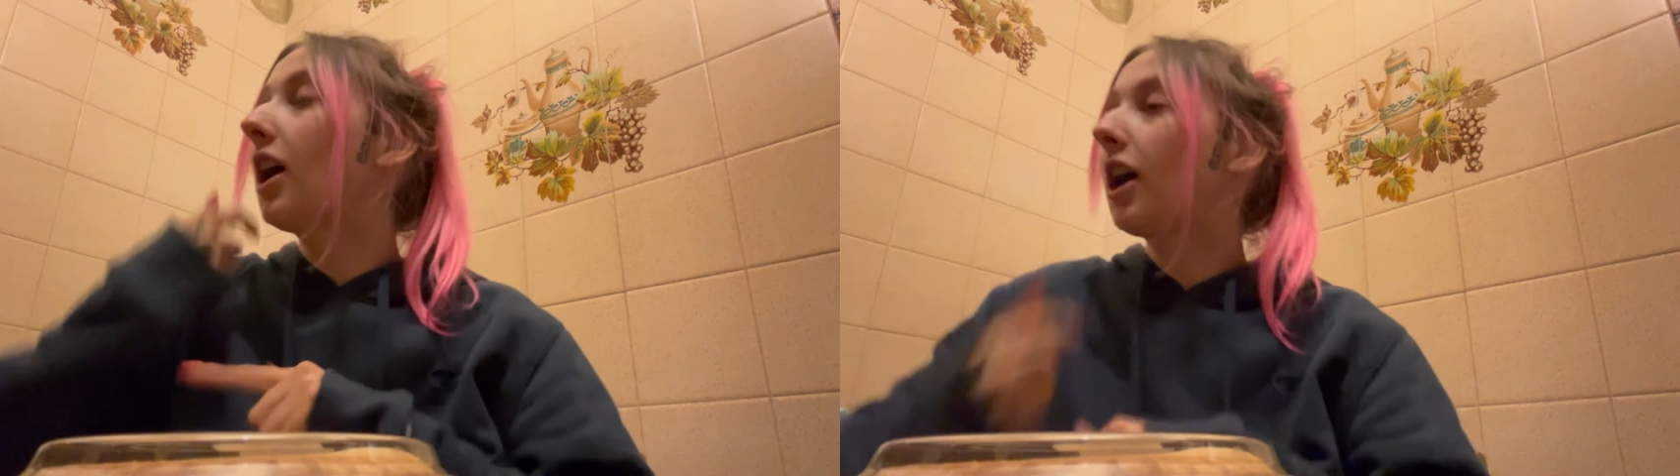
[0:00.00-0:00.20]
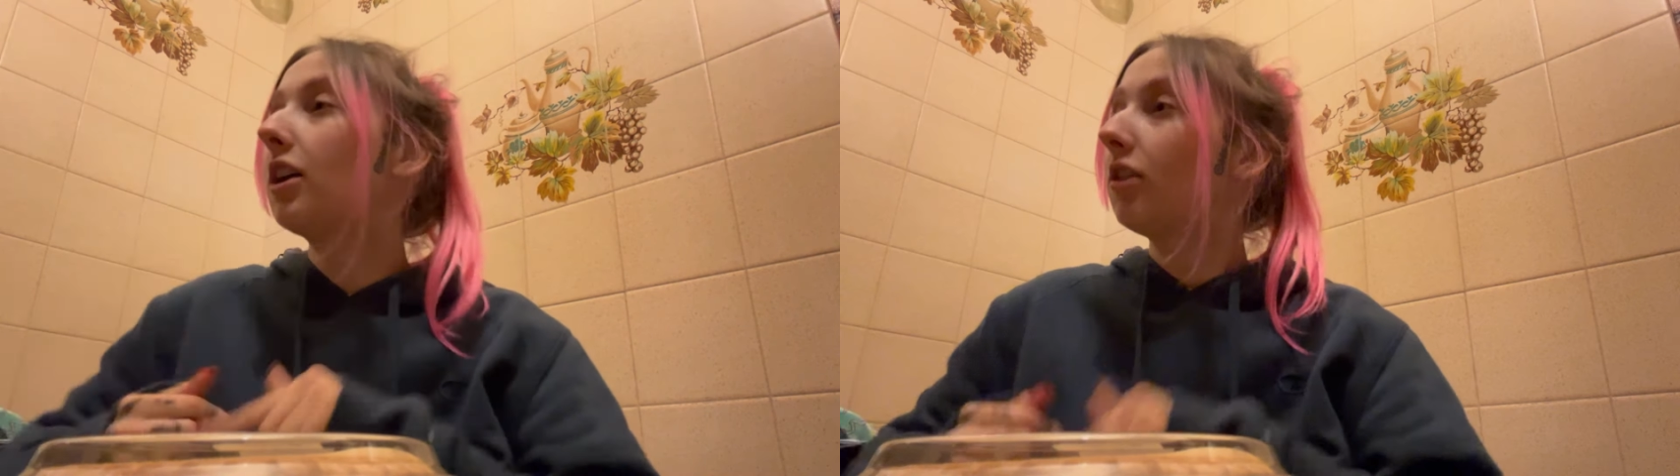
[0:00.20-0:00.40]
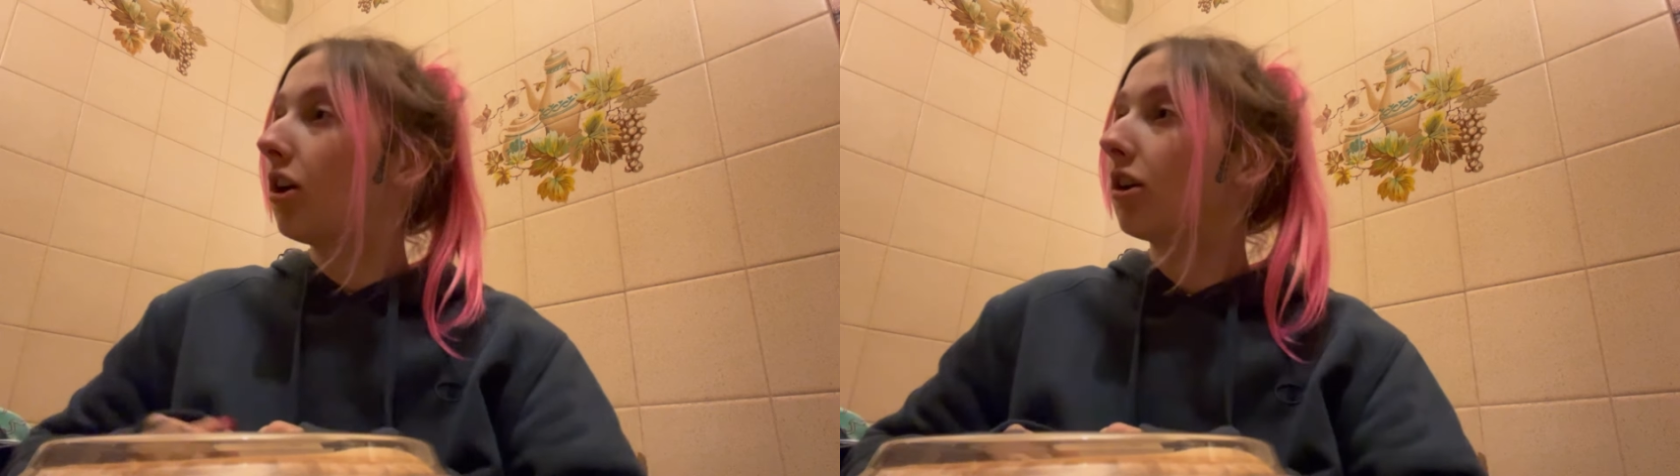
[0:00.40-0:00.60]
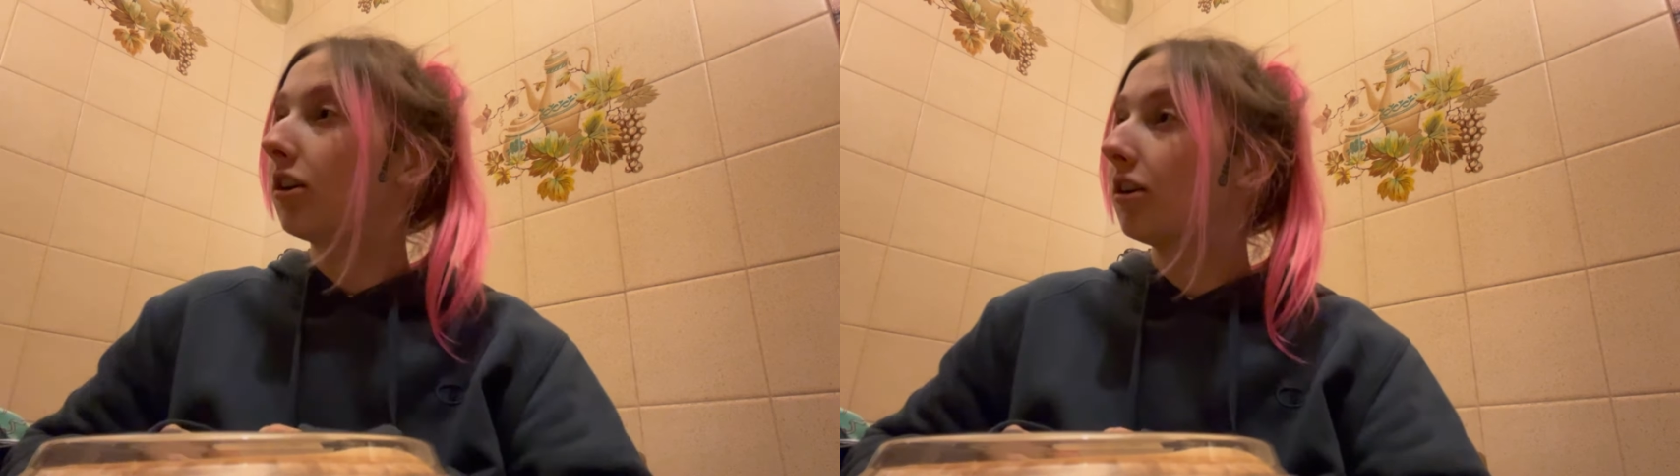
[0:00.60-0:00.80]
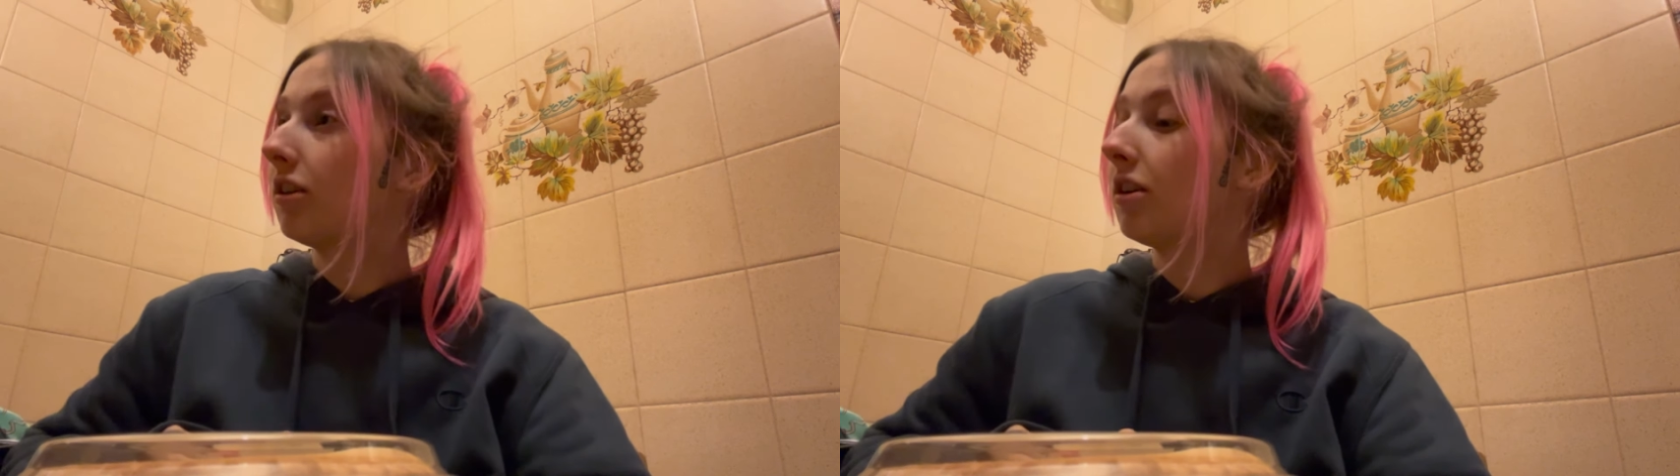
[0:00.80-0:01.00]
How
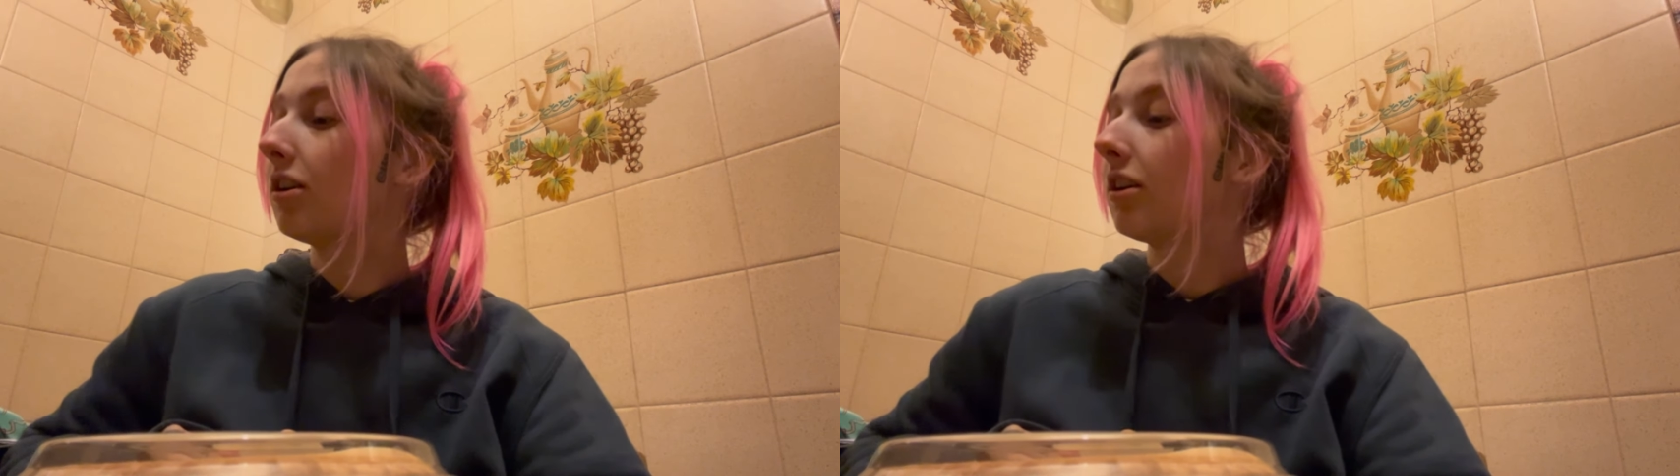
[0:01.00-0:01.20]
long